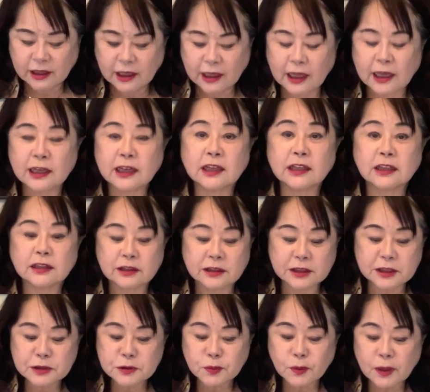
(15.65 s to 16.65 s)
And
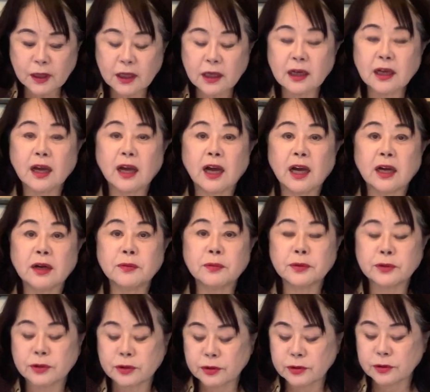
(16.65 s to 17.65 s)
this one I
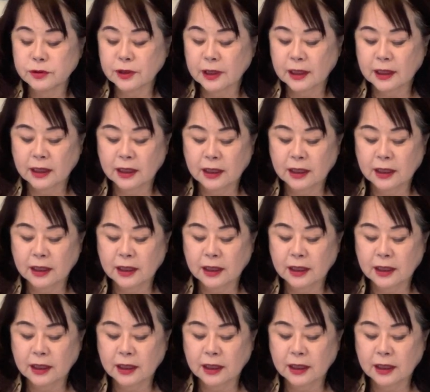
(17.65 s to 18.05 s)
will do